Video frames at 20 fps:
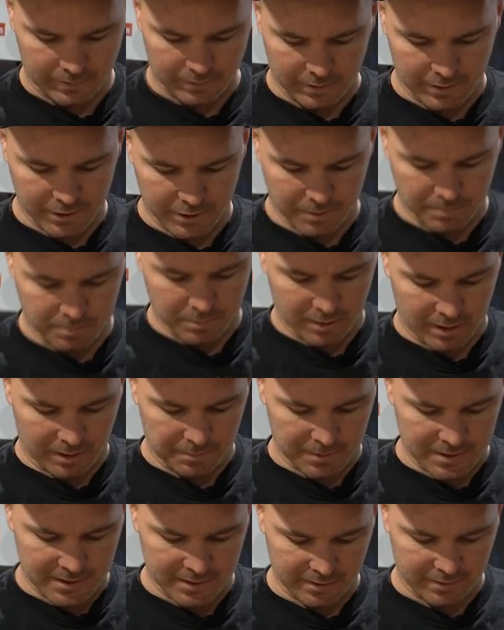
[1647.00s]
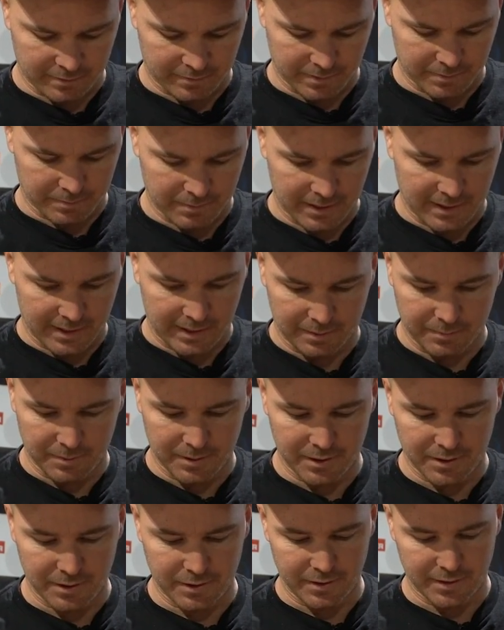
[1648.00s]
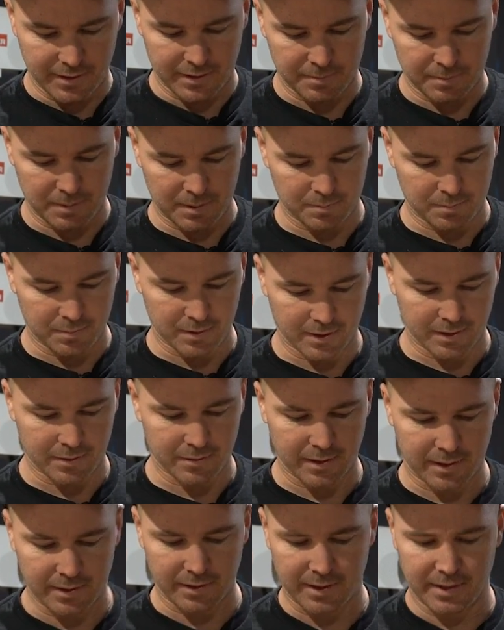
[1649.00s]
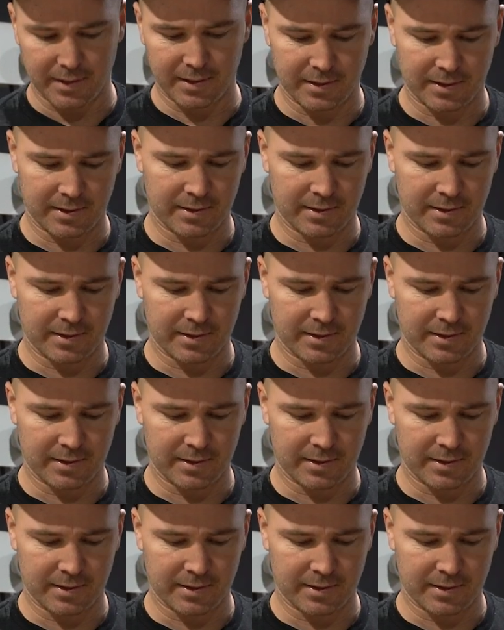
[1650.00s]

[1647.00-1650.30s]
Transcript: I do pride myself in being able to do this bit pretty quickly.